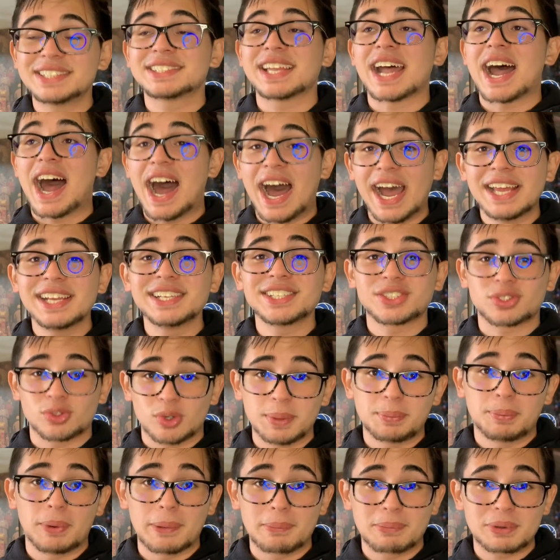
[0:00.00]
the highest
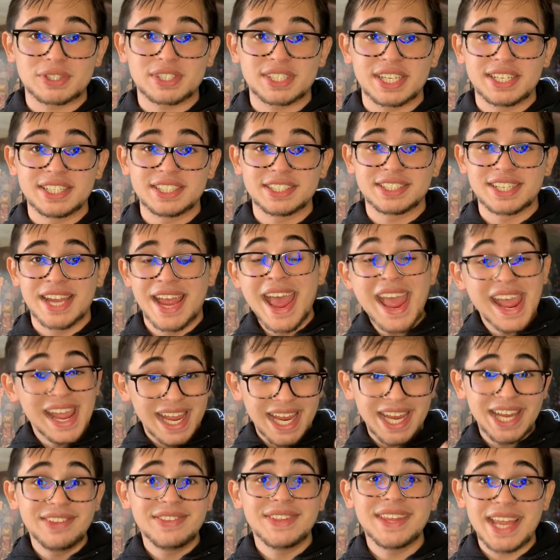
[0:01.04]
three-point percentage
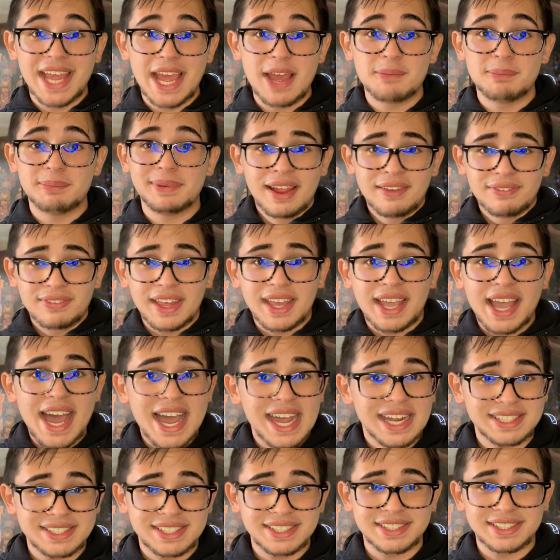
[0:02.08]
in the NBA. The guy
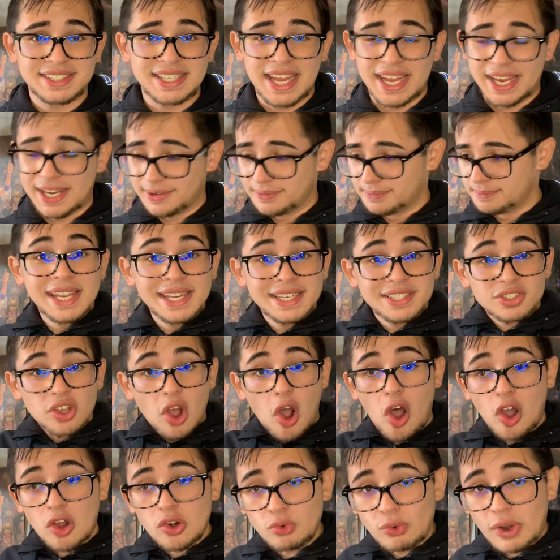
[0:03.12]
is insane. He is
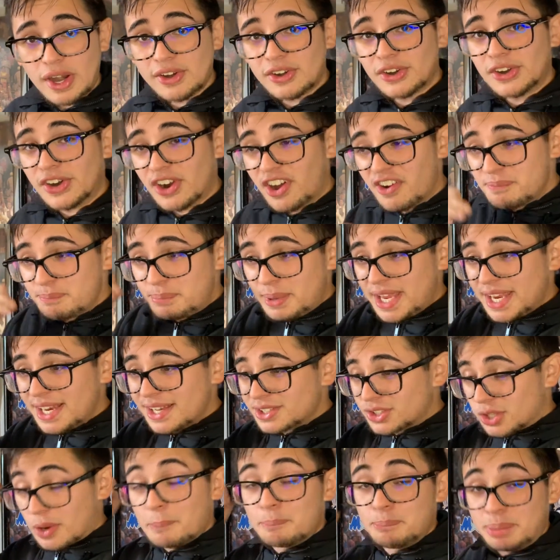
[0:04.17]
on record of
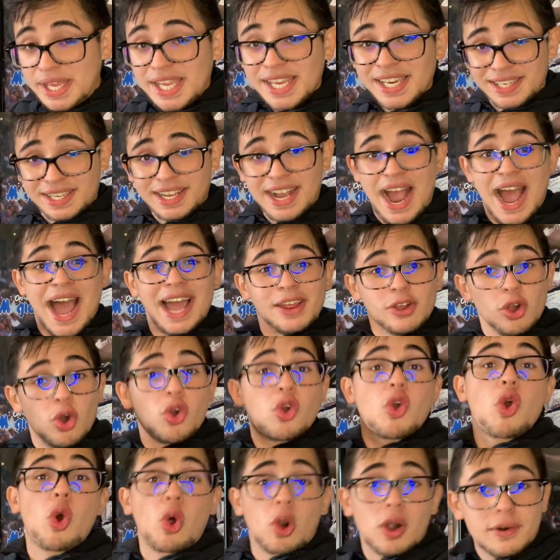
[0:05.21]
to beat Kyle
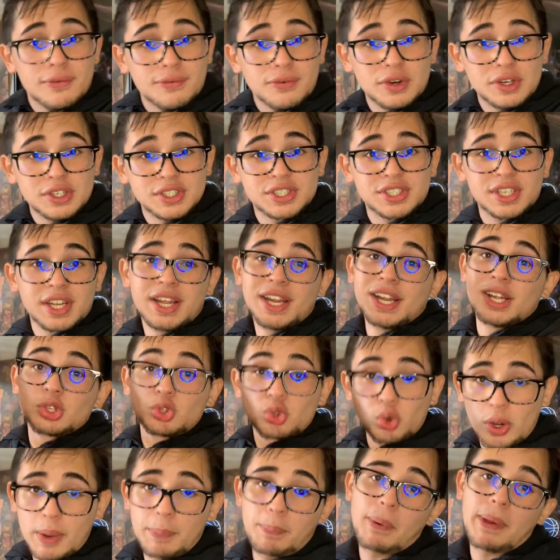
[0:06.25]
Korver's
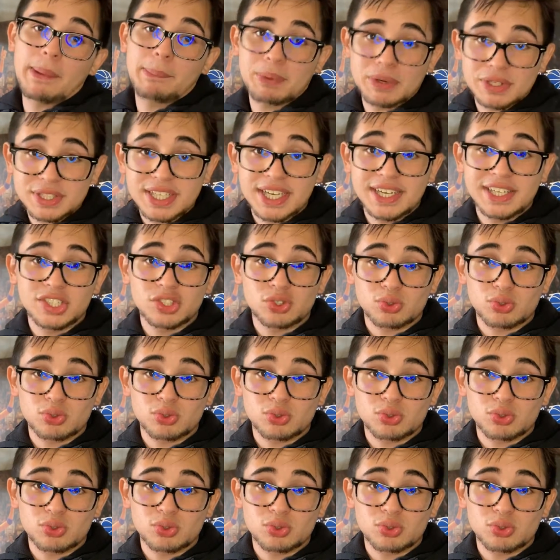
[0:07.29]
three-point percentage